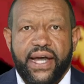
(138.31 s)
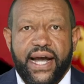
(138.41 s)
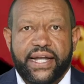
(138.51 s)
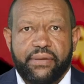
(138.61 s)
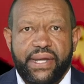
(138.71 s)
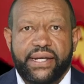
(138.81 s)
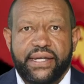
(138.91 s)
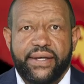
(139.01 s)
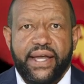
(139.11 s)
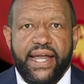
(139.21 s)
I commend
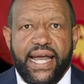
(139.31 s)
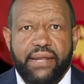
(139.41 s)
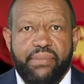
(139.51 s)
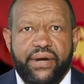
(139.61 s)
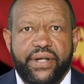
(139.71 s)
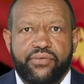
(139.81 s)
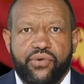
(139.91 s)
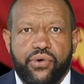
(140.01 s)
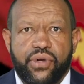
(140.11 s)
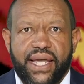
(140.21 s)
Elimbari
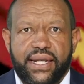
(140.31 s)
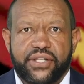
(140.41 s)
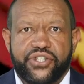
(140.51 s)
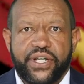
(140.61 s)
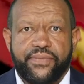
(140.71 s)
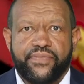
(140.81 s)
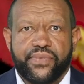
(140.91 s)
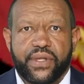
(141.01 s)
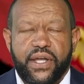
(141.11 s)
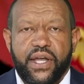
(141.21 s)
Rural
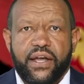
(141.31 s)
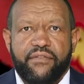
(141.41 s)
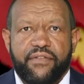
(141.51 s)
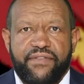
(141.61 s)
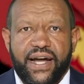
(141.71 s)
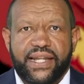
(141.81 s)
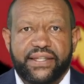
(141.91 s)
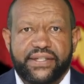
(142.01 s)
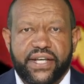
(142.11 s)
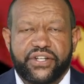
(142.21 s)
LLG for filing
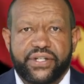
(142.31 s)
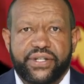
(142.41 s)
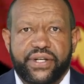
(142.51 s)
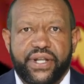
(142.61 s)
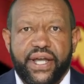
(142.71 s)
the Section